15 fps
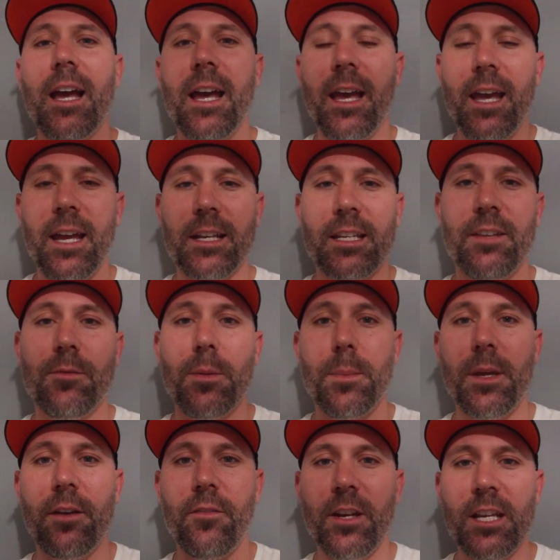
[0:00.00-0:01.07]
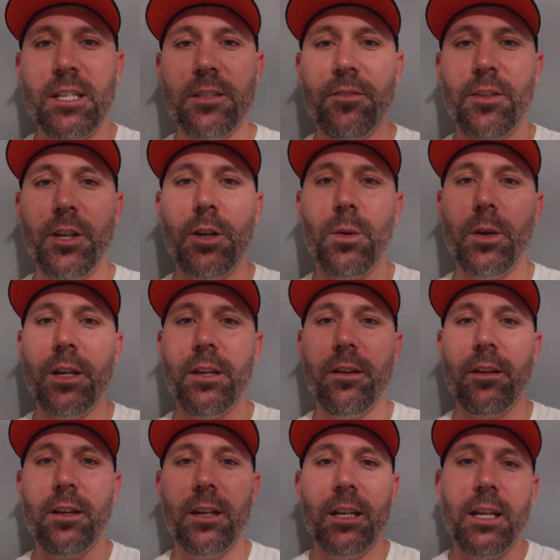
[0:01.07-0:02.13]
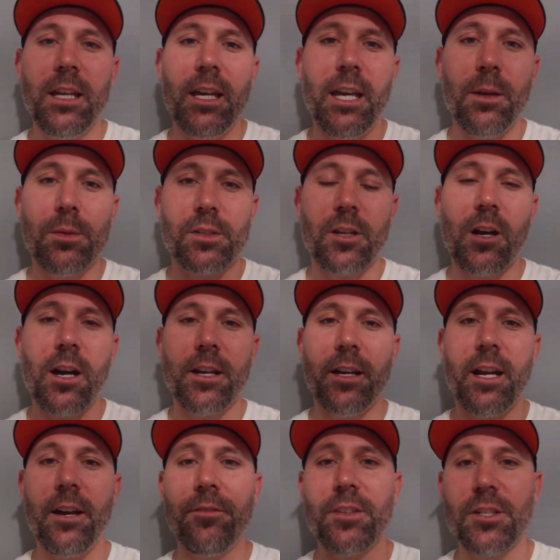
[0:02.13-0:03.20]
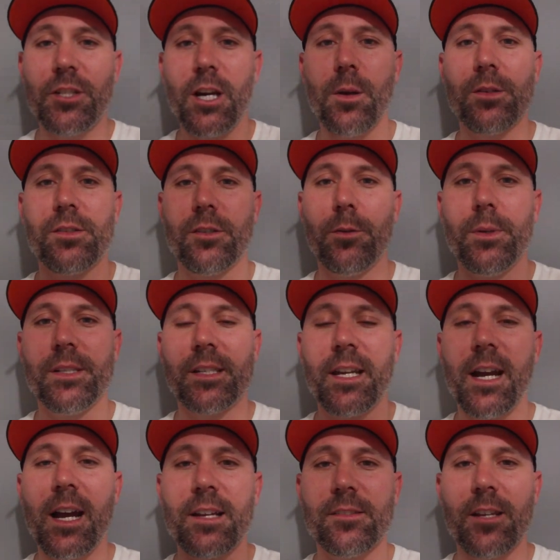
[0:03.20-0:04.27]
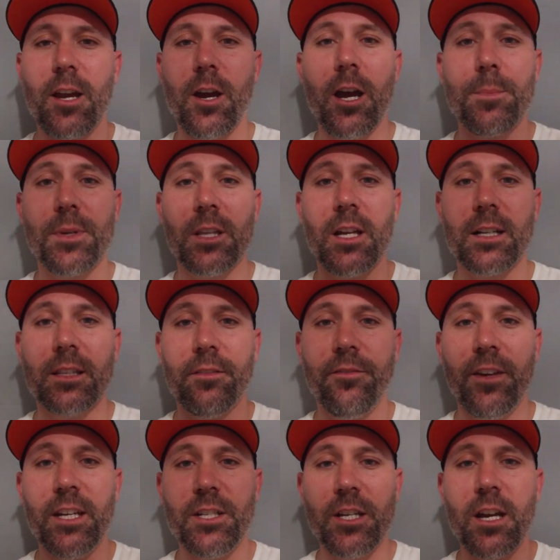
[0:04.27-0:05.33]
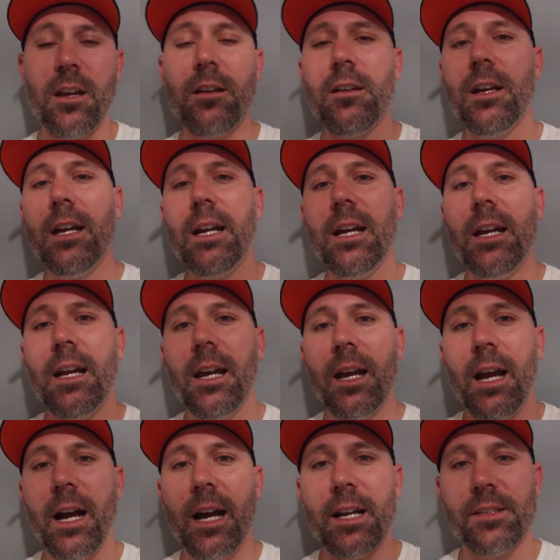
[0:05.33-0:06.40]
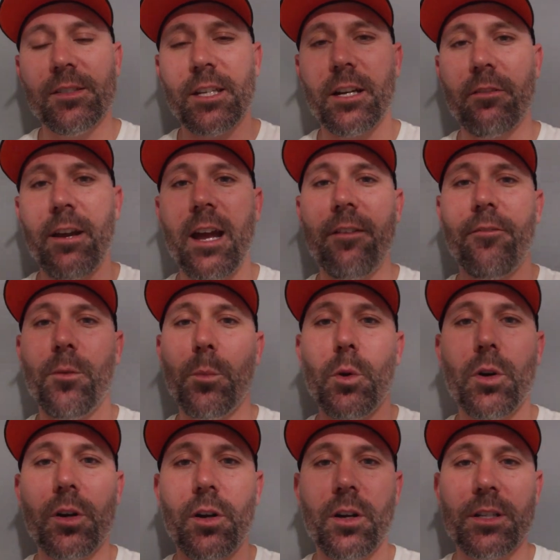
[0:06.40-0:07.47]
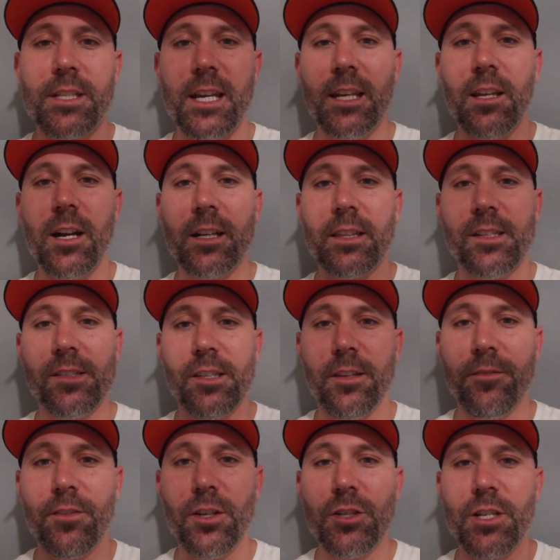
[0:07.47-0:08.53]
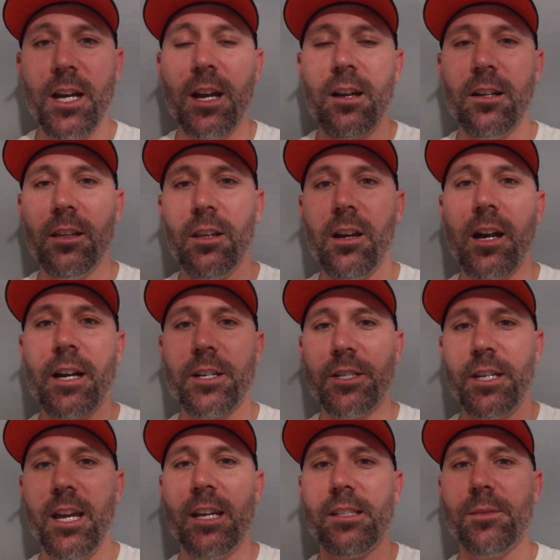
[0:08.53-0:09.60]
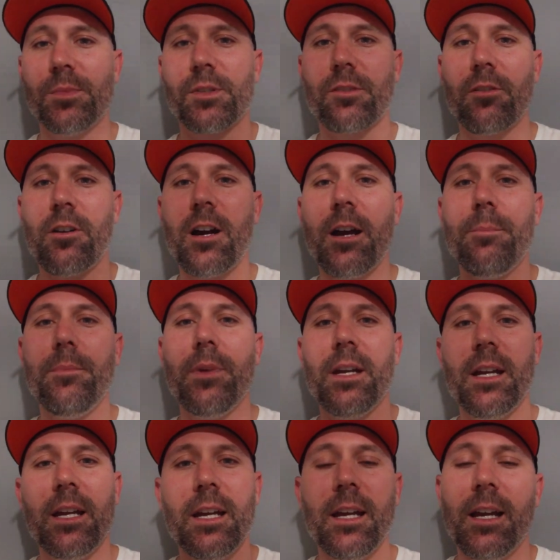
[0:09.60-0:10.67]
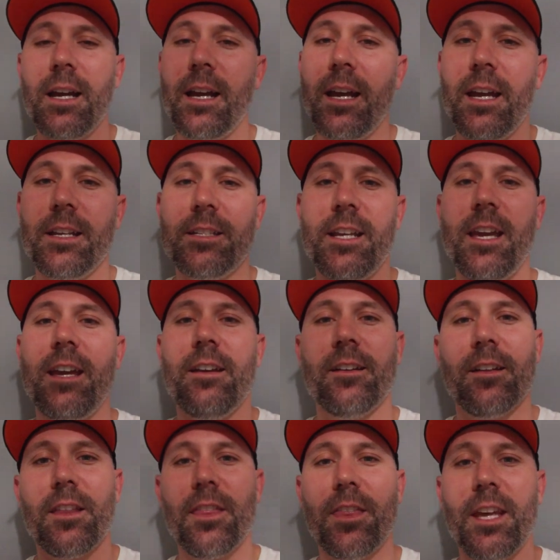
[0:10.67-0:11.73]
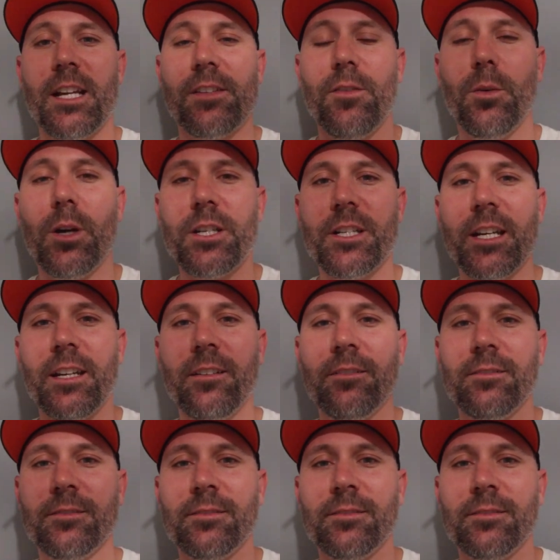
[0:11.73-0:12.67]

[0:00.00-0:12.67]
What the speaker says: and give him a bit of an interview, and he was kind enough to show us through his car. So I hope you like the feature. Stick around for more content like this in the future. Like, share, subscribe, and yeah, thanks for watching.